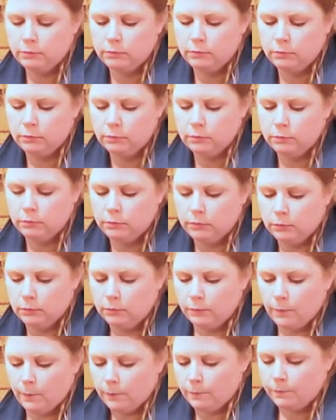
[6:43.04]

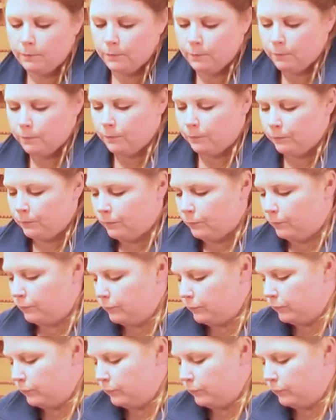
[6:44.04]
(no one is talking)